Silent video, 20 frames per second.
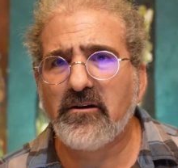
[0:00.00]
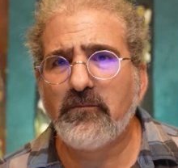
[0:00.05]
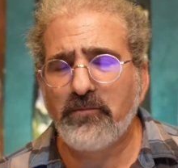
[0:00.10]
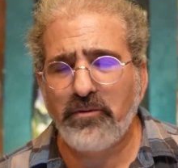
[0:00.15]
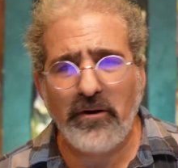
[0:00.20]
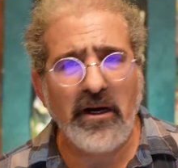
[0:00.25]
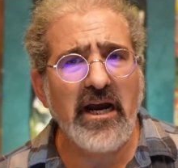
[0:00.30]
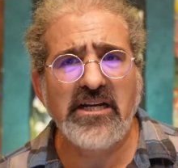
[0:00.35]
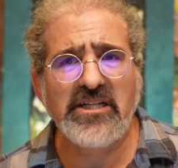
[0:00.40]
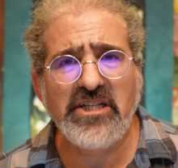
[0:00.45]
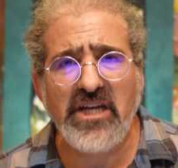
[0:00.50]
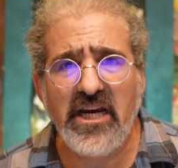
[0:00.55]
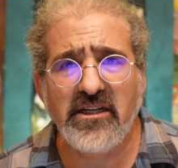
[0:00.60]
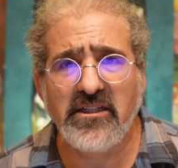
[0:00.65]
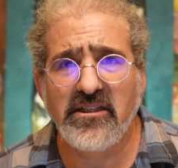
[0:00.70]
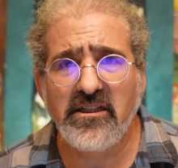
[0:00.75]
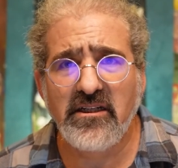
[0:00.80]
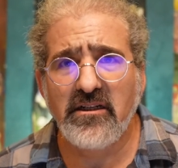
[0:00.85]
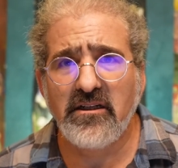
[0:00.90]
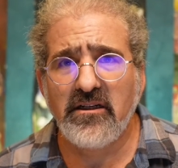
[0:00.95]

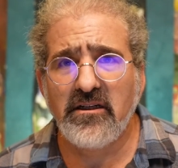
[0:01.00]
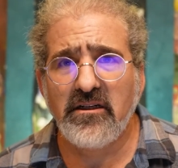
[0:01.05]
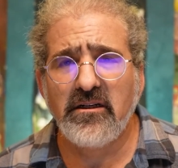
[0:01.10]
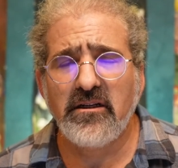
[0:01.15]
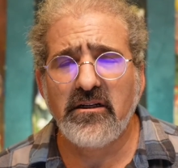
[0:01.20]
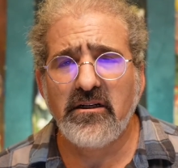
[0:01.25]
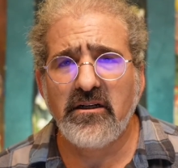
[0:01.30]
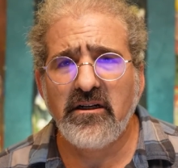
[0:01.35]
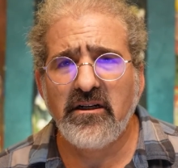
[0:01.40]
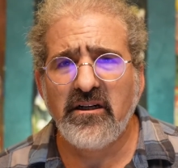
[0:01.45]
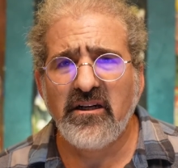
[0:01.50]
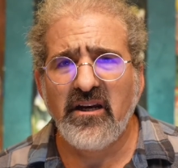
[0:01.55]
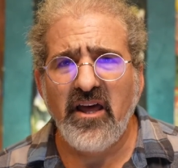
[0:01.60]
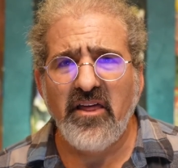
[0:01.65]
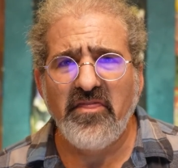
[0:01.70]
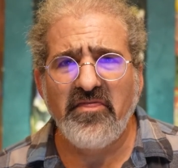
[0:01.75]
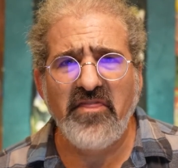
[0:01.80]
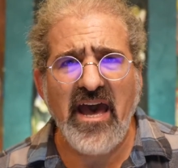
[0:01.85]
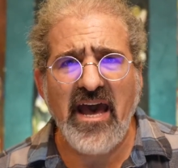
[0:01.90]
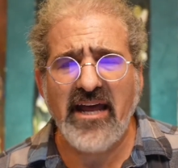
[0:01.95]
project
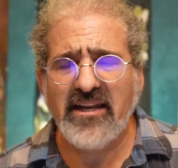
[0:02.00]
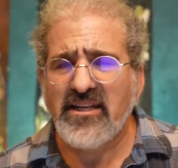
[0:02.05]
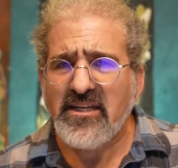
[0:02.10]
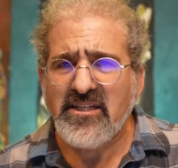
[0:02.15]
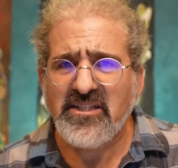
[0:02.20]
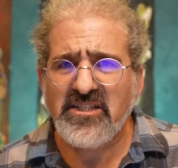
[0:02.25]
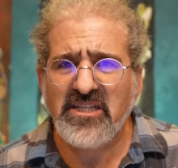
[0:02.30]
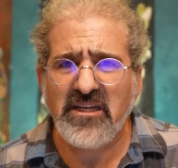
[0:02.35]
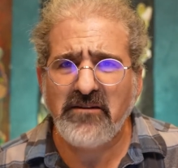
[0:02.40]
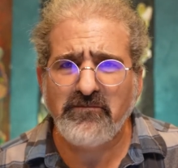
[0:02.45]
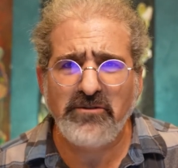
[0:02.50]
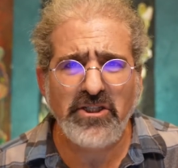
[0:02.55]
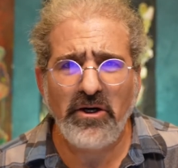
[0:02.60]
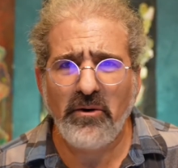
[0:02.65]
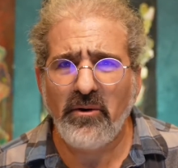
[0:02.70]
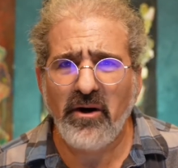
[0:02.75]
that seems so